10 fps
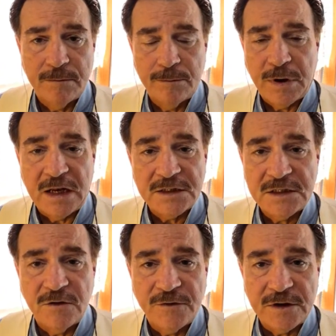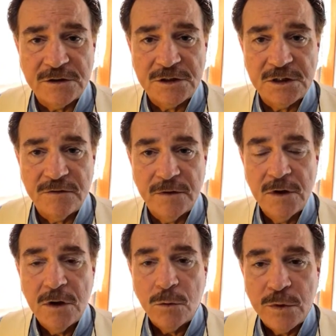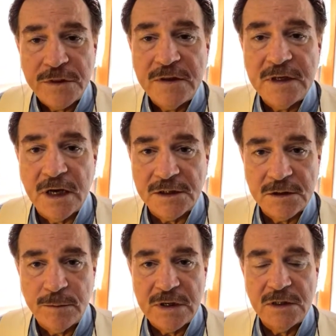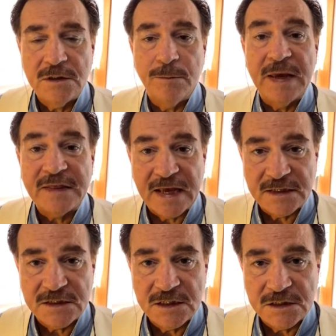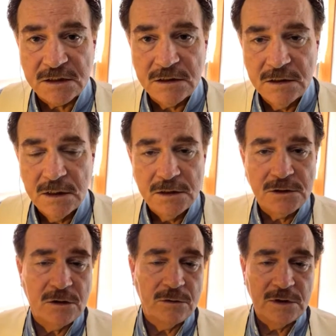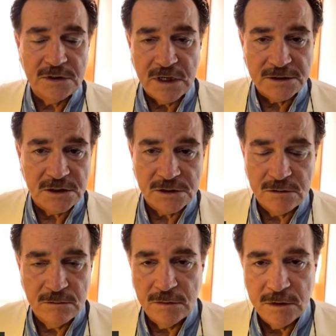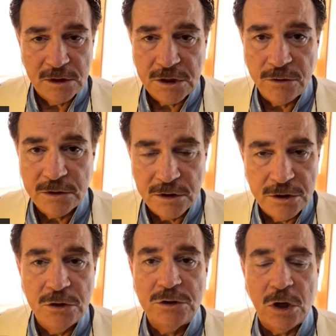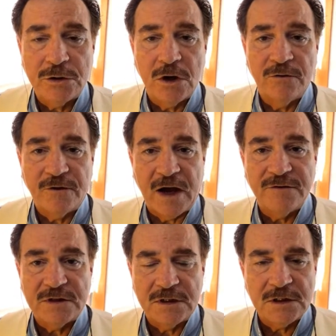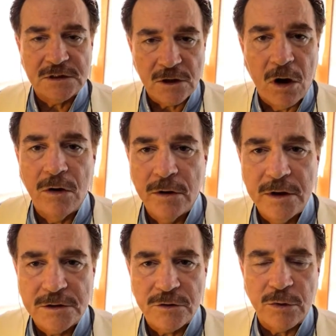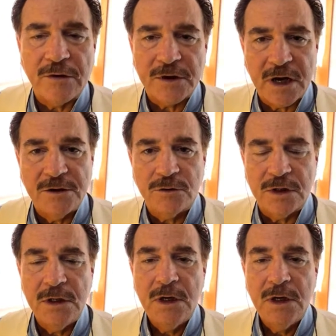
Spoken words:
policy affairs chief within the LDP, to make that decision. So it's not just the new Tokyo 5 seats, it's throughout the country.